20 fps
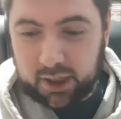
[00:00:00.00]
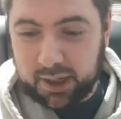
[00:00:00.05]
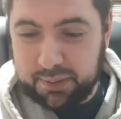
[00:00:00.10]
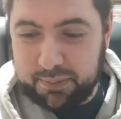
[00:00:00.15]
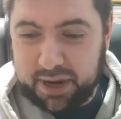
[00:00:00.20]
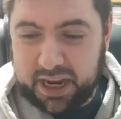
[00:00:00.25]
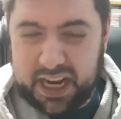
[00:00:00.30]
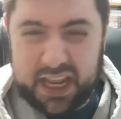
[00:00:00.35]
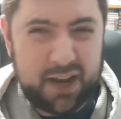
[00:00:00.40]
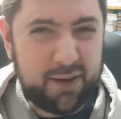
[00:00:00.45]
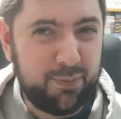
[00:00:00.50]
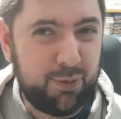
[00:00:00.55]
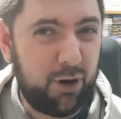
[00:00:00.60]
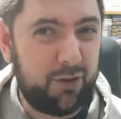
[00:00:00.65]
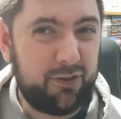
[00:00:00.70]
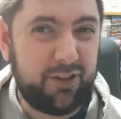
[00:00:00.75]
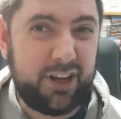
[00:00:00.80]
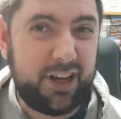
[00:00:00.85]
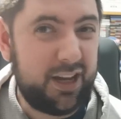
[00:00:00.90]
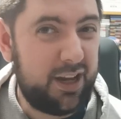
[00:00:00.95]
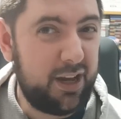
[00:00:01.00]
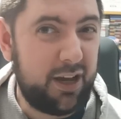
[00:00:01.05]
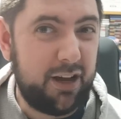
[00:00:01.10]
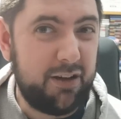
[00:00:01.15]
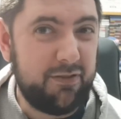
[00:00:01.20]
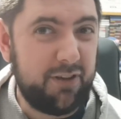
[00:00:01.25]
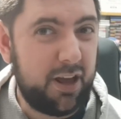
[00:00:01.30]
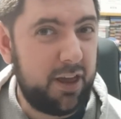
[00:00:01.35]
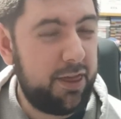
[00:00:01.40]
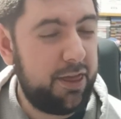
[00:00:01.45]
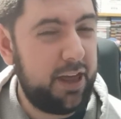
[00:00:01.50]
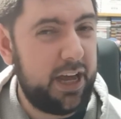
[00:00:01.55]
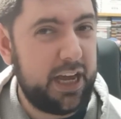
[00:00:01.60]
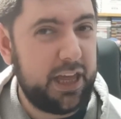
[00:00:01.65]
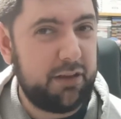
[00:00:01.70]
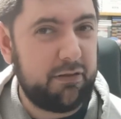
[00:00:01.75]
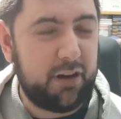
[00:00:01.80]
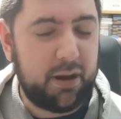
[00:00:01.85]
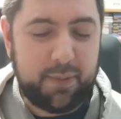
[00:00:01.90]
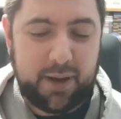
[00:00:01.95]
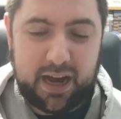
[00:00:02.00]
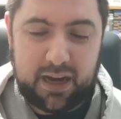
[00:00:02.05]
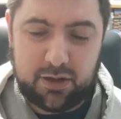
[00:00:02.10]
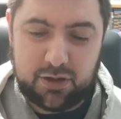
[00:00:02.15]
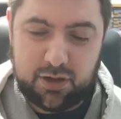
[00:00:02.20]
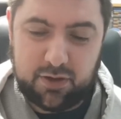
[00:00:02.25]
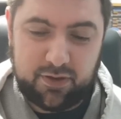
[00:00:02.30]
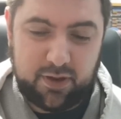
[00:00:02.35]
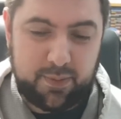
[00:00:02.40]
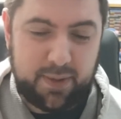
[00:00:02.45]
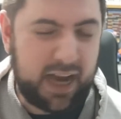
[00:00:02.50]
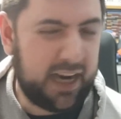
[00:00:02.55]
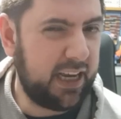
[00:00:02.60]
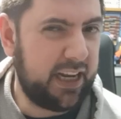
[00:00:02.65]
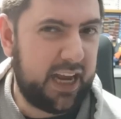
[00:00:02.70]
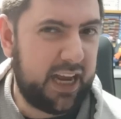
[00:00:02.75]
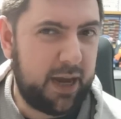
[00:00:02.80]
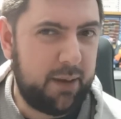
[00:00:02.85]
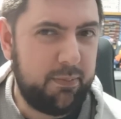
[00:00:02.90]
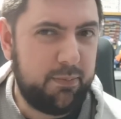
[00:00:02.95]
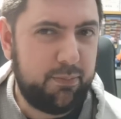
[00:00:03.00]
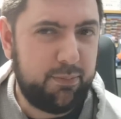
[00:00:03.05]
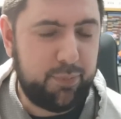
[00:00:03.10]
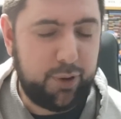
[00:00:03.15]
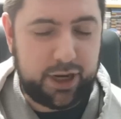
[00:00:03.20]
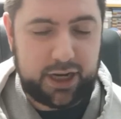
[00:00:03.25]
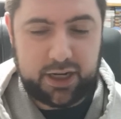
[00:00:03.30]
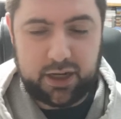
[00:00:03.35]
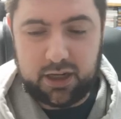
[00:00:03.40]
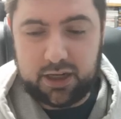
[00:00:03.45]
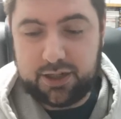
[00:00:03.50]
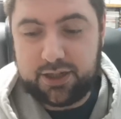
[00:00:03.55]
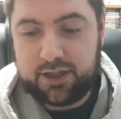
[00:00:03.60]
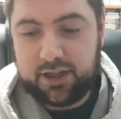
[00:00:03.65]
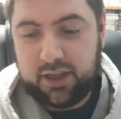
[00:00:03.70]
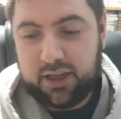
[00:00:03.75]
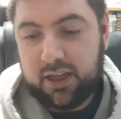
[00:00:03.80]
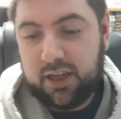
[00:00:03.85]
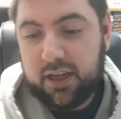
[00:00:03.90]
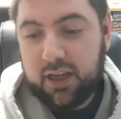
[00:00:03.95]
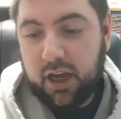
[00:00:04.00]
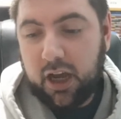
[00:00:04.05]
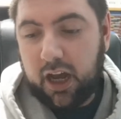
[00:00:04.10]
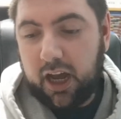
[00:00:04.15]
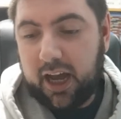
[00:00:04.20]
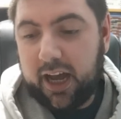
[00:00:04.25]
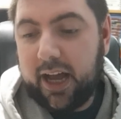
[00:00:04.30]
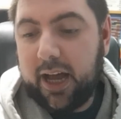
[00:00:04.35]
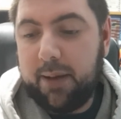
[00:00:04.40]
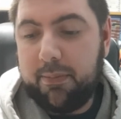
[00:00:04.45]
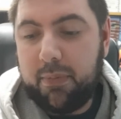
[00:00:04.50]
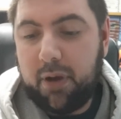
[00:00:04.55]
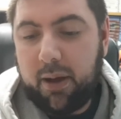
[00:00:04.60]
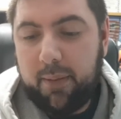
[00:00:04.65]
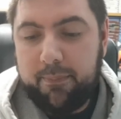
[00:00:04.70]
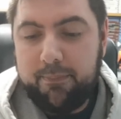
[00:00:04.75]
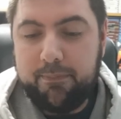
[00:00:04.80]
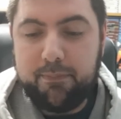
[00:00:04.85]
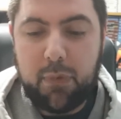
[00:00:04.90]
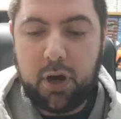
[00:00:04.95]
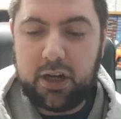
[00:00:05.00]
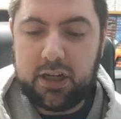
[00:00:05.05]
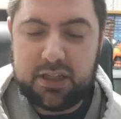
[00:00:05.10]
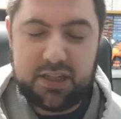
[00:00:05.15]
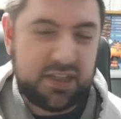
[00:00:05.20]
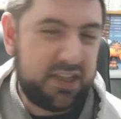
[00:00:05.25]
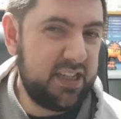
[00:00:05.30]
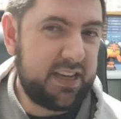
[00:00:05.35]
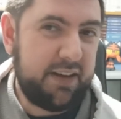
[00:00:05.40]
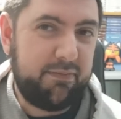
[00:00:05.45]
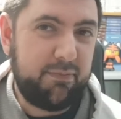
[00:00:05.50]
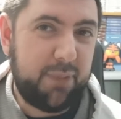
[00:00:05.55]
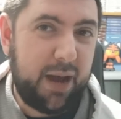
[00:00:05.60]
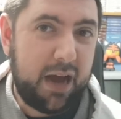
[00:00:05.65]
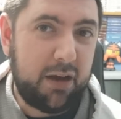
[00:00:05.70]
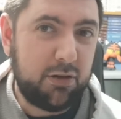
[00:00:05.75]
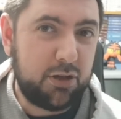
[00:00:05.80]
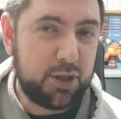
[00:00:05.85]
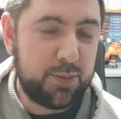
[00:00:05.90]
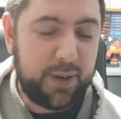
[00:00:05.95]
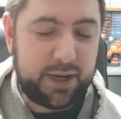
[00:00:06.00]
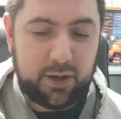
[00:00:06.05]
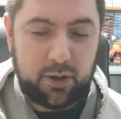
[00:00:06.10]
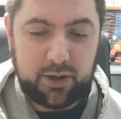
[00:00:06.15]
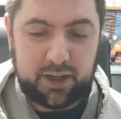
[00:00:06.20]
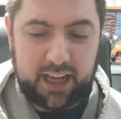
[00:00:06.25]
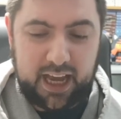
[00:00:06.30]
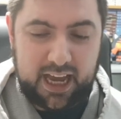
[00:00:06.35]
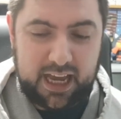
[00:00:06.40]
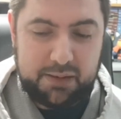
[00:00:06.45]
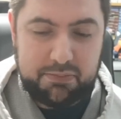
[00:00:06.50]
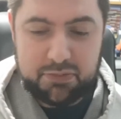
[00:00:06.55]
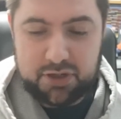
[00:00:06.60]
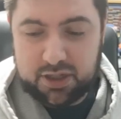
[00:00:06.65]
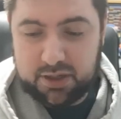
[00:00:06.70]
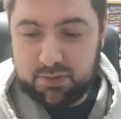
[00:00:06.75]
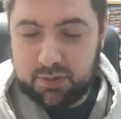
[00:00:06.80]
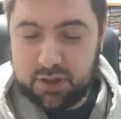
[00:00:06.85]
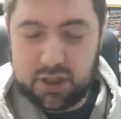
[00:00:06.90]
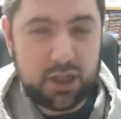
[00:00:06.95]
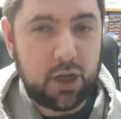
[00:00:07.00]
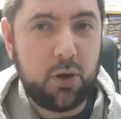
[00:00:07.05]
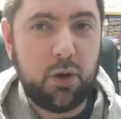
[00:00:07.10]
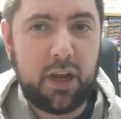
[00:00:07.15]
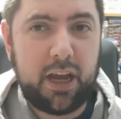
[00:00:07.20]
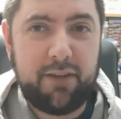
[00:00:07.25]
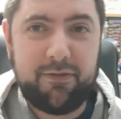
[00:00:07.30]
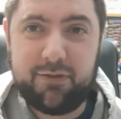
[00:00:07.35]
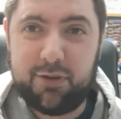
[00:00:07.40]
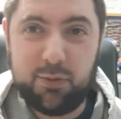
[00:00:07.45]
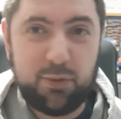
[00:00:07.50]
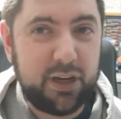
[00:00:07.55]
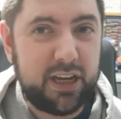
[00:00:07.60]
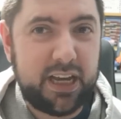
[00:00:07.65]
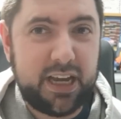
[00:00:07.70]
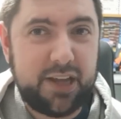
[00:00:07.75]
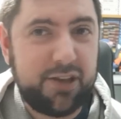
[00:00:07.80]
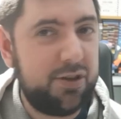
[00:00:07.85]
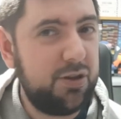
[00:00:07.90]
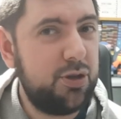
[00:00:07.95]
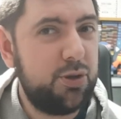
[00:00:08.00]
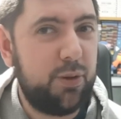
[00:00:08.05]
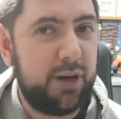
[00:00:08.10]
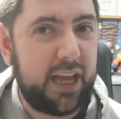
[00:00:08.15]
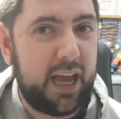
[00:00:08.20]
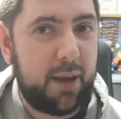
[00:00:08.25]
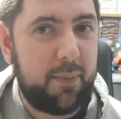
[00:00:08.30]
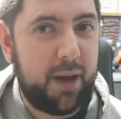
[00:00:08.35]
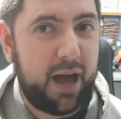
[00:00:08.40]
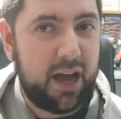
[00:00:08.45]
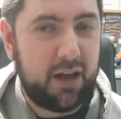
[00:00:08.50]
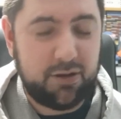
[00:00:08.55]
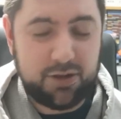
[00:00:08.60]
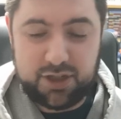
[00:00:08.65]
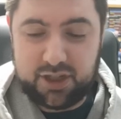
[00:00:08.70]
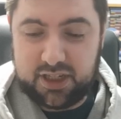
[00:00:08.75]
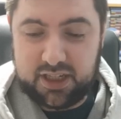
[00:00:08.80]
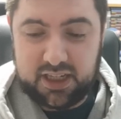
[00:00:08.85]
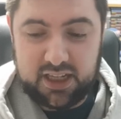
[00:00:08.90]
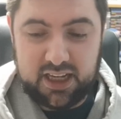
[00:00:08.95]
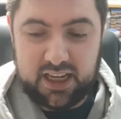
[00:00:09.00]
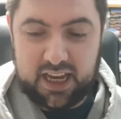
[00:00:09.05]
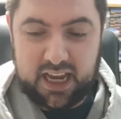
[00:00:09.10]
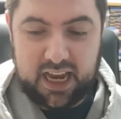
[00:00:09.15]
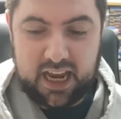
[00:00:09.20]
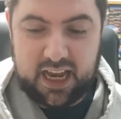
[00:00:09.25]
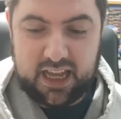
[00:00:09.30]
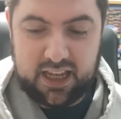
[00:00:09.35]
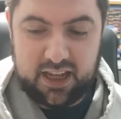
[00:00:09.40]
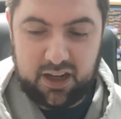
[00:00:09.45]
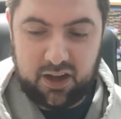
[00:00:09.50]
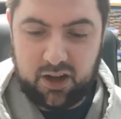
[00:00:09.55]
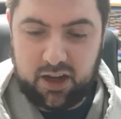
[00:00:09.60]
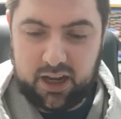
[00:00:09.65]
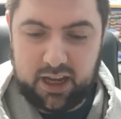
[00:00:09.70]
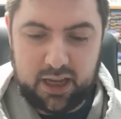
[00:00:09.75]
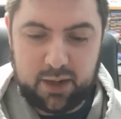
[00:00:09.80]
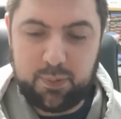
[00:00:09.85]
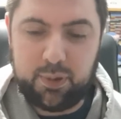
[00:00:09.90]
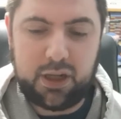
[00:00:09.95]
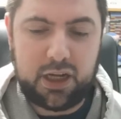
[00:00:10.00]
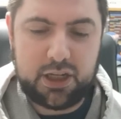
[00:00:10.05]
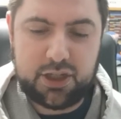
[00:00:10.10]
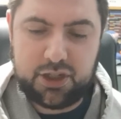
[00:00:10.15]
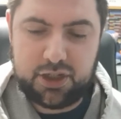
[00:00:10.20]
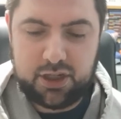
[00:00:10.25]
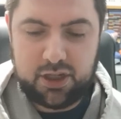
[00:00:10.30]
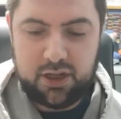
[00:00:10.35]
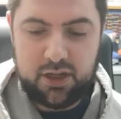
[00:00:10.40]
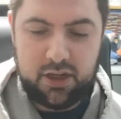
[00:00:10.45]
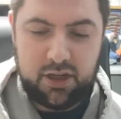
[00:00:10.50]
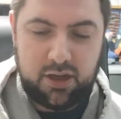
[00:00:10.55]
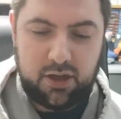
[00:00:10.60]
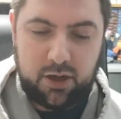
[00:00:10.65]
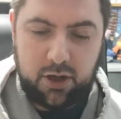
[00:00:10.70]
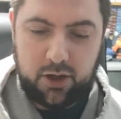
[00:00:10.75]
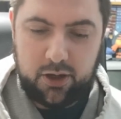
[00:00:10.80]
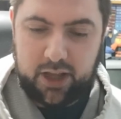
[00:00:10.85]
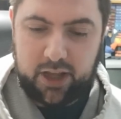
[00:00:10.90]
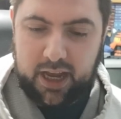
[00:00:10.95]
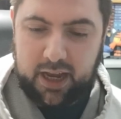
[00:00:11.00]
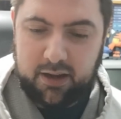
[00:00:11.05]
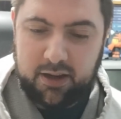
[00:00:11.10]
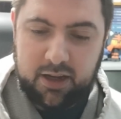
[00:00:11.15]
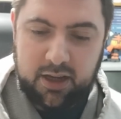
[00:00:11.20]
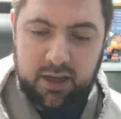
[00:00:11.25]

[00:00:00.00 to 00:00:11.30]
meaning profit of £33 off the back of that. Pretty nice. Minus the £7 I spent on games, still left with £28 in like plus on that.